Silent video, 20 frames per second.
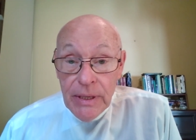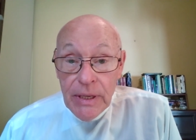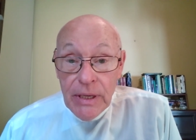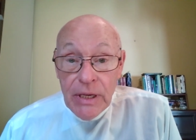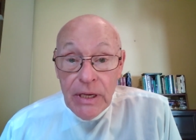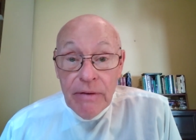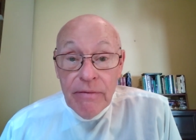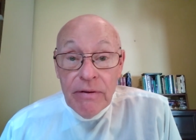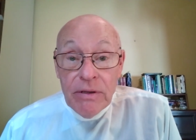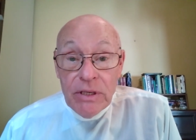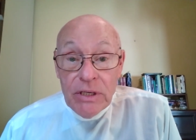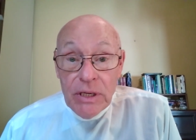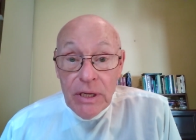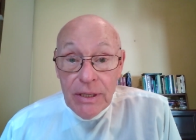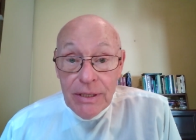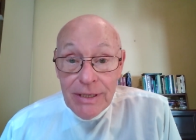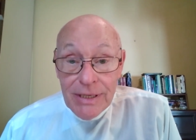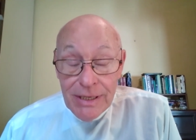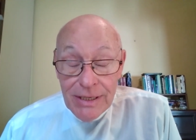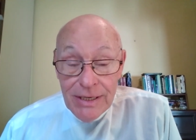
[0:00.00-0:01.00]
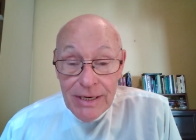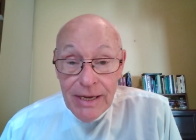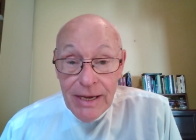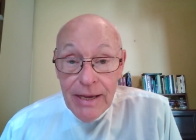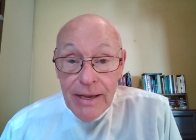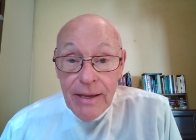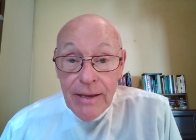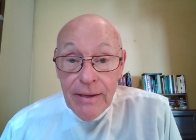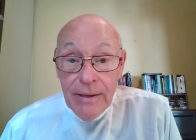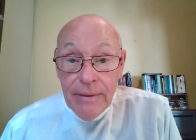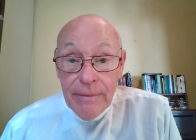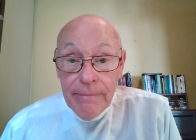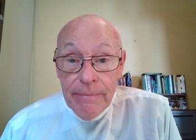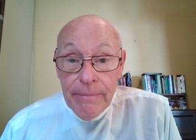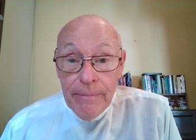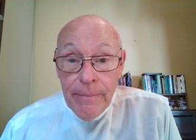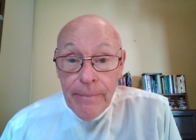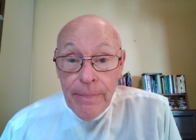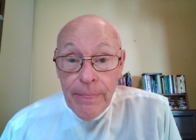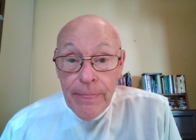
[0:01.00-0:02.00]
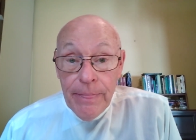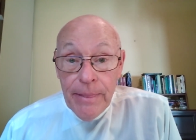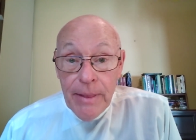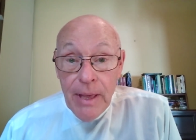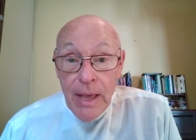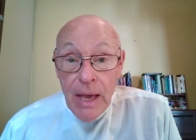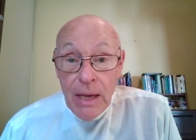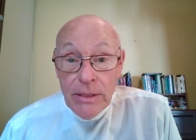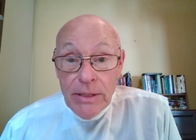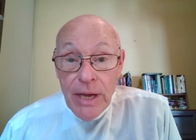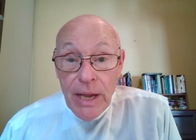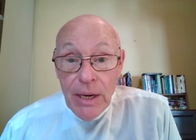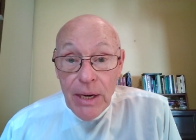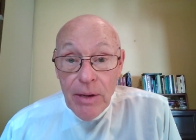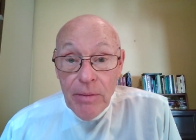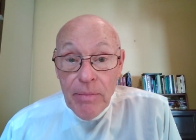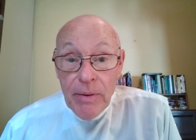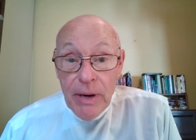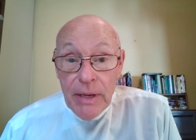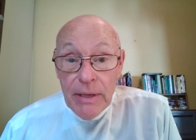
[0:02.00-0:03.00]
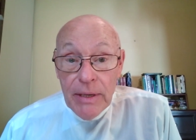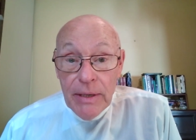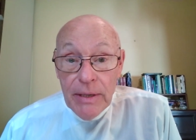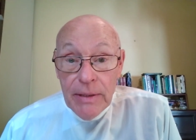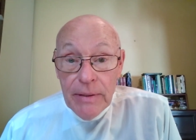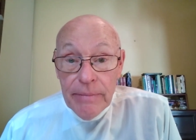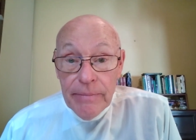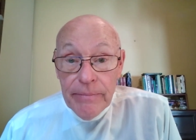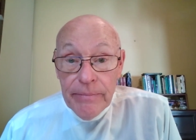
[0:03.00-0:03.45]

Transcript: Give us today our daily bread.